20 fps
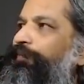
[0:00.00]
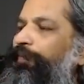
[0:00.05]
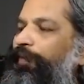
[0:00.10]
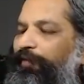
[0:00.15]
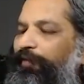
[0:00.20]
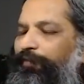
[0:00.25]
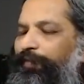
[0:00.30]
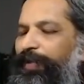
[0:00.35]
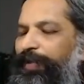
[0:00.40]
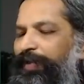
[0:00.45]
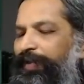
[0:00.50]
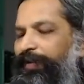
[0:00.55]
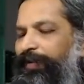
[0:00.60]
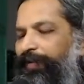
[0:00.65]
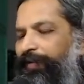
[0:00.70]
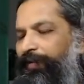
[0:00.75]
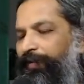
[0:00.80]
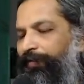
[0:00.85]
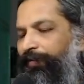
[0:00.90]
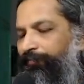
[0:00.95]
of
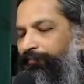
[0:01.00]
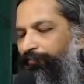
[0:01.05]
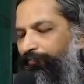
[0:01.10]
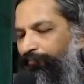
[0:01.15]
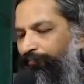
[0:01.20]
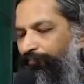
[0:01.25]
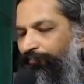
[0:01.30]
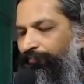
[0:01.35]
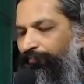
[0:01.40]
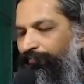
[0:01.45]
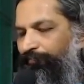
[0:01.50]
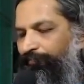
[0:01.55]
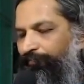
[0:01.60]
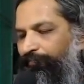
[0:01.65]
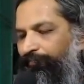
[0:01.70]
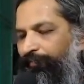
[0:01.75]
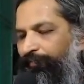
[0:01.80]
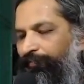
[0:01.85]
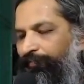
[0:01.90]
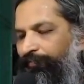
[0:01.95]
material
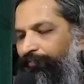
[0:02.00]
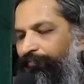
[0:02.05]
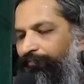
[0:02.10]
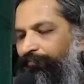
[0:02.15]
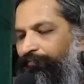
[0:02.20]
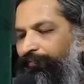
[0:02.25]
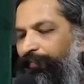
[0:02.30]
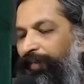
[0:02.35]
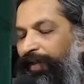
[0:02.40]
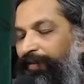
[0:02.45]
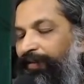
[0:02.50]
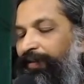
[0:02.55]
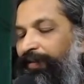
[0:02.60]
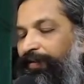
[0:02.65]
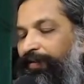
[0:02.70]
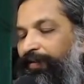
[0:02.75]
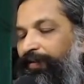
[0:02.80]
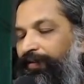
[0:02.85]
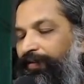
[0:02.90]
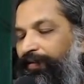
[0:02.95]

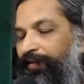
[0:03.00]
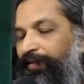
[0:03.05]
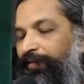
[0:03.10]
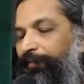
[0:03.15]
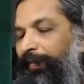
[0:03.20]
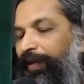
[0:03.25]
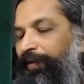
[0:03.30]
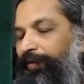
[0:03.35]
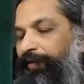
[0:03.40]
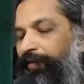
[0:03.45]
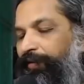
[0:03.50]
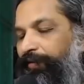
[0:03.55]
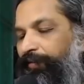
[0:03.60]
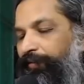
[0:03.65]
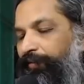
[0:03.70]
existence, matter,